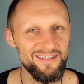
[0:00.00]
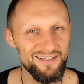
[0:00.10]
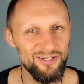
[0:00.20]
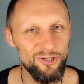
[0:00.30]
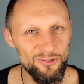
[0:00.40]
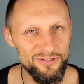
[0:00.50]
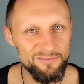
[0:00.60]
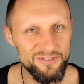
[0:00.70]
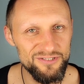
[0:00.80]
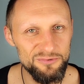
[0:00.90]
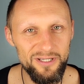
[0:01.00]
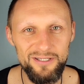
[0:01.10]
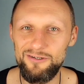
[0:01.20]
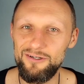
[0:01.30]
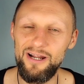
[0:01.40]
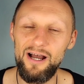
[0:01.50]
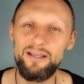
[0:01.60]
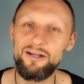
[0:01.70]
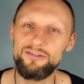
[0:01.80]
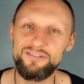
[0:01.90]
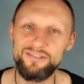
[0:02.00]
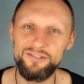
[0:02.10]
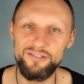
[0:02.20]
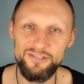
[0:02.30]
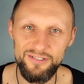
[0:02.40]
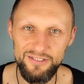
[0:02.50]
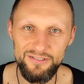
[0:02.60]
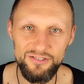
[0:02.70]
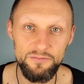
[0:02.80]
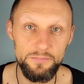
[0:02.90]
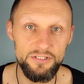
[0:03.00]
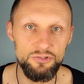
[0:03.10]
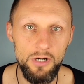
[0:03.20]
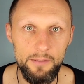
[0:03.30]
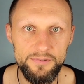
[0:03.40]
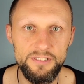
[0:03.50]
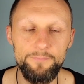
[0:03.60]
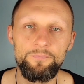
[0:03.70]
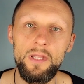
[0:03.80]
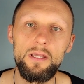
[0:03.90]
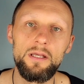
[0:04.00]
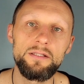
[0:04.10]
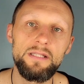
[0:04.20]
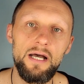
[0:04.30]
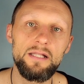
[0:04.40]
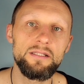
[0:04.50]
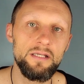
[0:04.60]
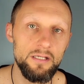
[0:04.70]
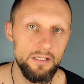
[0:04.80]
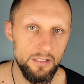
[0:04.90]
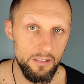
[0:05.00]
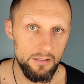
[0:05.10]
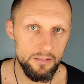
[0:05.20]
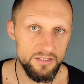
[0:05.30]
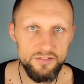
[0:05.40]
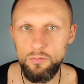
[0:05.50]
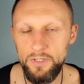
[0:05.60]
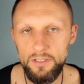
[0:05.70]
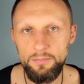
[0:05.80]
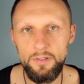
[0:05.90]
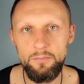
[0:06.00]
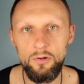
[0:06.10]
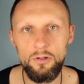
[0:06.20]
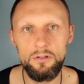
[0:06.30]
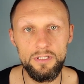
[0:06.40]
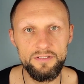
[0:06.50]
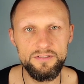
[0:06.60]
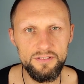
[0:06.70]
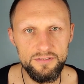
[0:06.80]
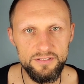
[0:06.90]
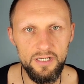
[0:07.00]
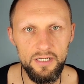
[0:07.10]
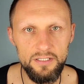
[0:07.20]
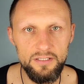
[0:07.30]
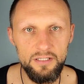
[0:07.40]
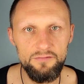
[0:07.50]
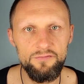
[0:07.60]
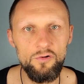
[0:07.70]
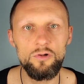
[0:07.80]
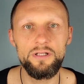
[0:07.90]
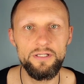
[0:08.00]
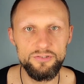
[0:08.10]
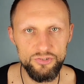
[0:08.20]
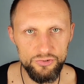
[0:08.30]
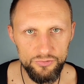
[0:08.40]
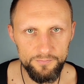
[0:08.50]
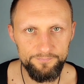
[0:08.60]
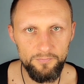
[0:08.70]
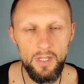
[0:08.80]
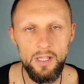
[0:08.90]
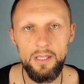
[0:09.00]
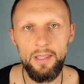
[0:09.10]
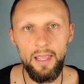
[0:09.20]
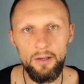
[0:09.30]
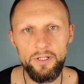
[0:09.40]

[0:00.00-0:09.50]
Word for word: call them this way, or I consider these to be traps that so many people in society fall into and we're